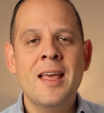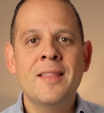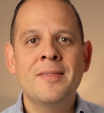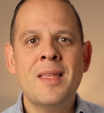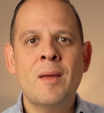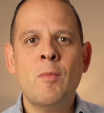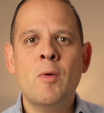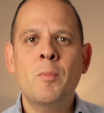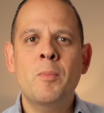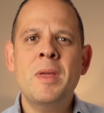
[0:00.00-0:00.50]

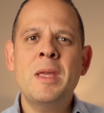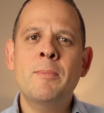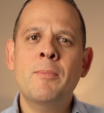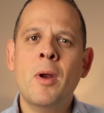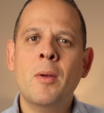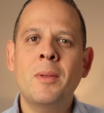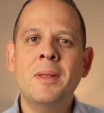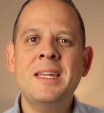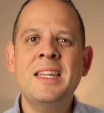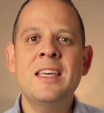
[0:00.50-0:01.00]
That would be
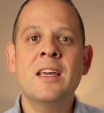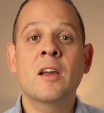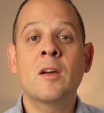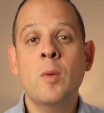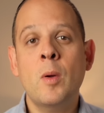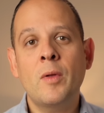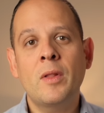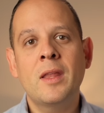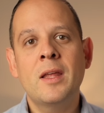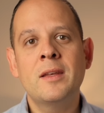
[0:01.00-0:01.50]
probably the
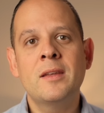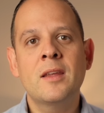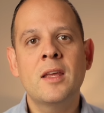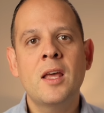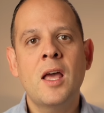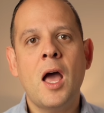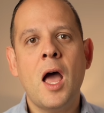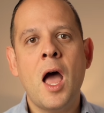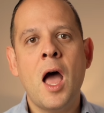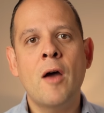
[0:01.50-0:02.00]
equivalent
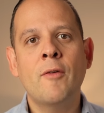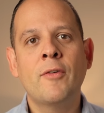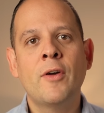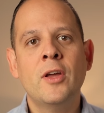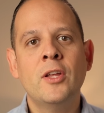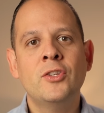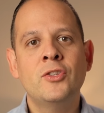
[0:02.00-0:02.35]
of